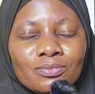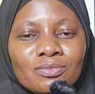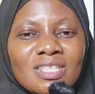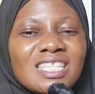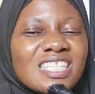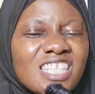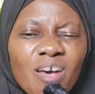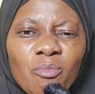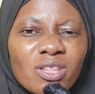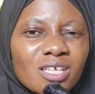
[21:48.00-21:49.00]
The
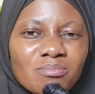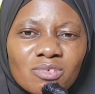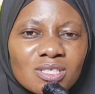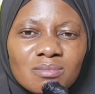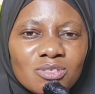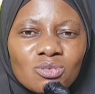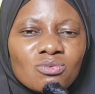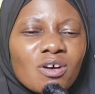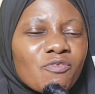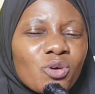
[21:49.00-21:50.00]
same way that Muslims
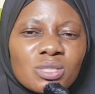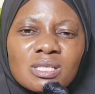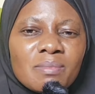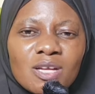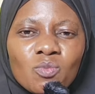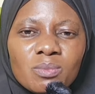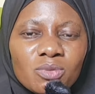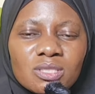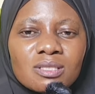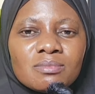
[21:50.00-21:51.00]
do. Of course, the men were
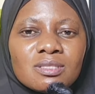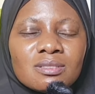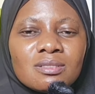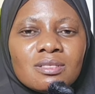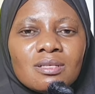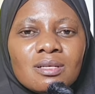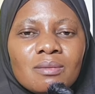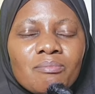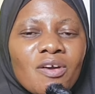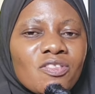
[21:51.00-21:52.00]
Muslims,
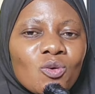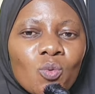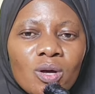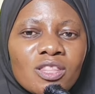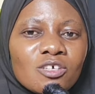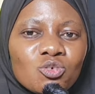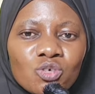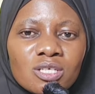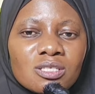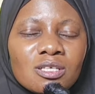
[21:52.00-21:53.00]
but the way they
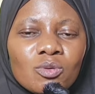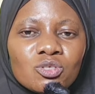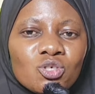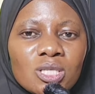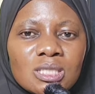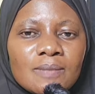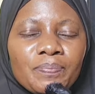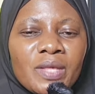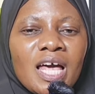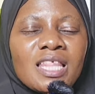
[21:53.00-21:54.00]
dressed, they were dressed.
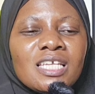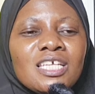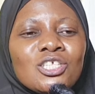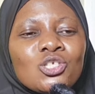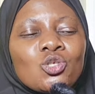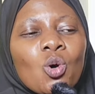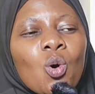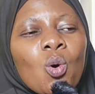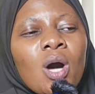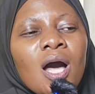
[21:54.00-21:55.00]
And then he
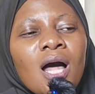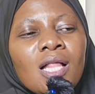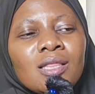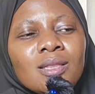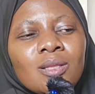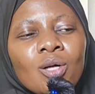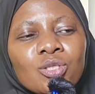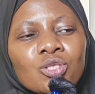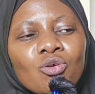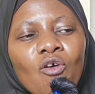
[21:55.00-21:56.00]
saw
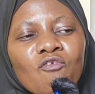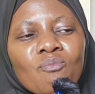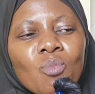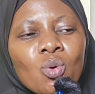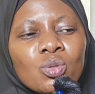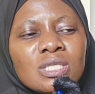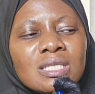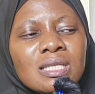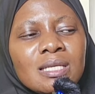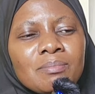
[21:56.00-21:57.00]
lots of
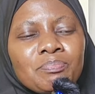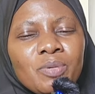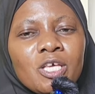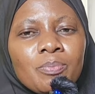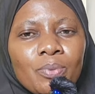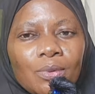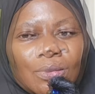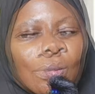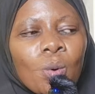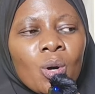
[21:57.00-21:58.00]
Muslim people
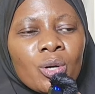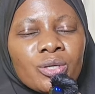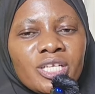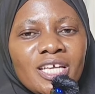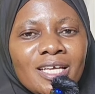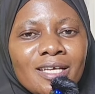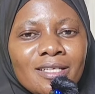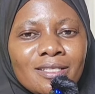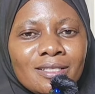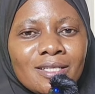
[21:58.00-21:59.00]
worn
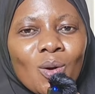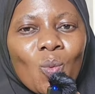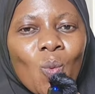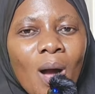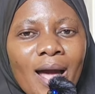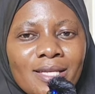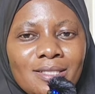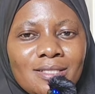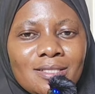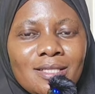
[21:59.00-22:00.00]
in white.